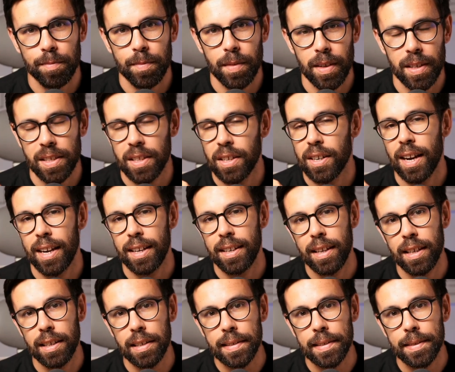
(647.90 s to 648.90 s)
It's not
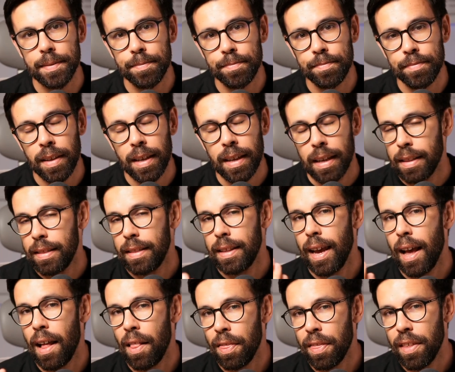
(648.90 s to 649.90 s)
ideal.
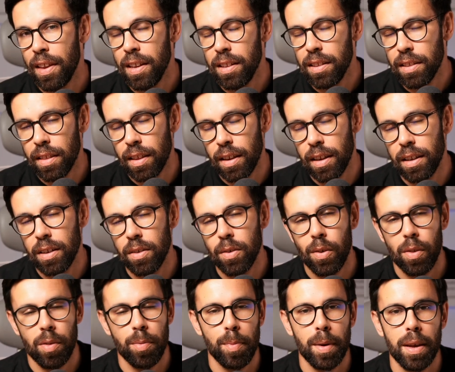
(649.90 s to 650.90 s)
The ideal thing
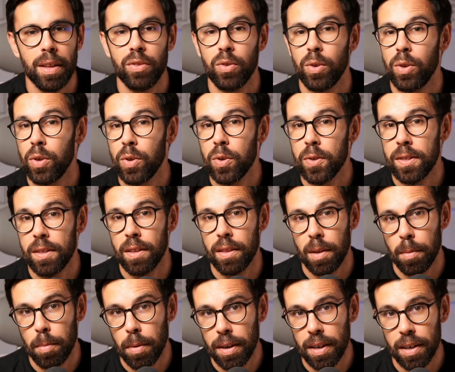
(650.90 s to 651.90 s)
would be to use the
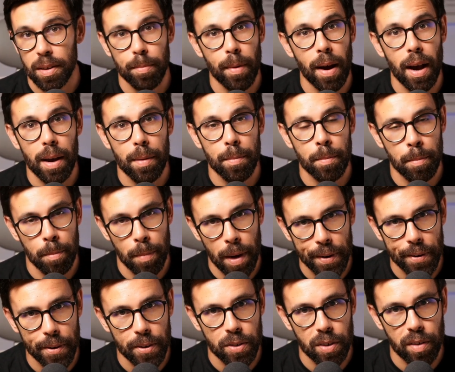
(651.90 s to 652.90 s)
debugger by
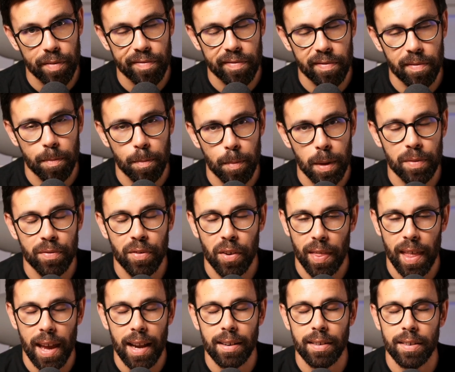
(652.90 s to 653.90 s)
Microsoft. But for
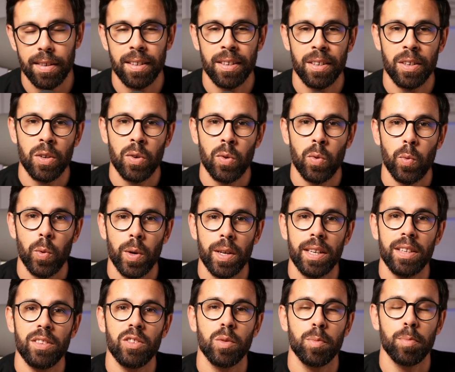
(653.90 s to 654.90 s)
that, we
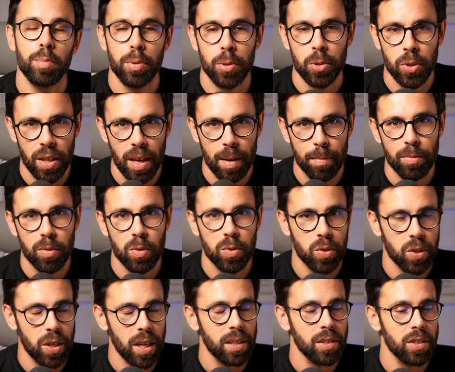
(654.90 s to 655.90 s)
need to push them to
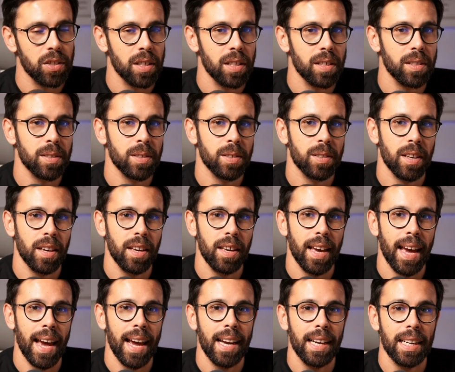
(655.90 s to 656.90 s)
change this,
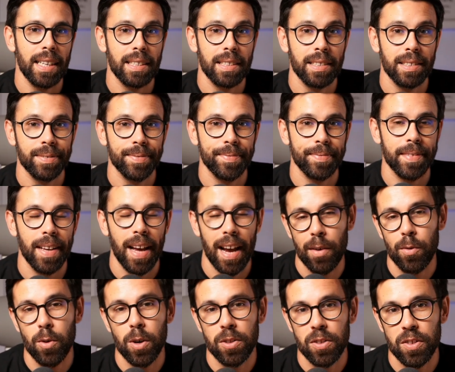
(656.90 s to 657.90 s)
okay? And I
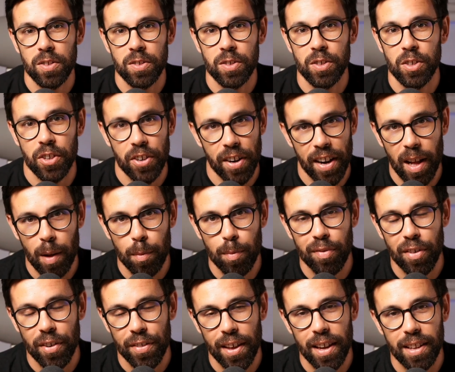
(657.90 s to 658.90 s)
want your help
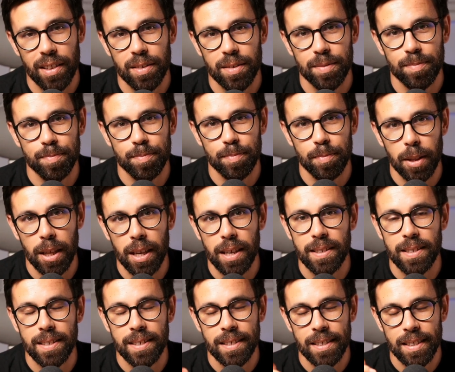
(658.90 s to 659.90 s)
for that.
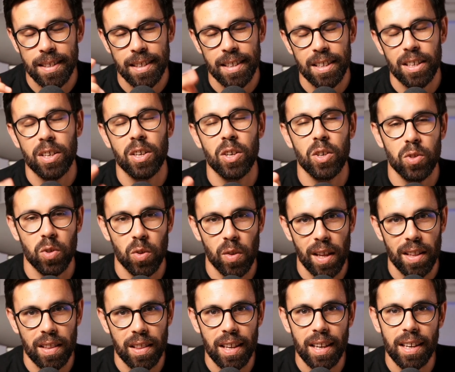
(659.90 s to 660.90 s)
Please go to
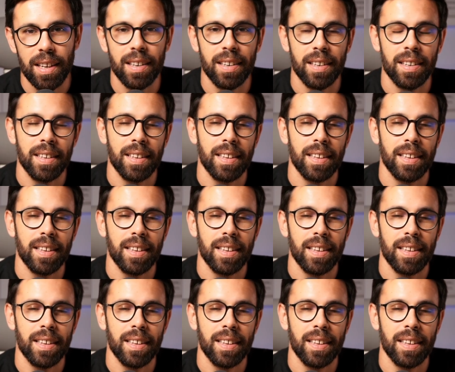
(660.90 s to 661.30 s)
that link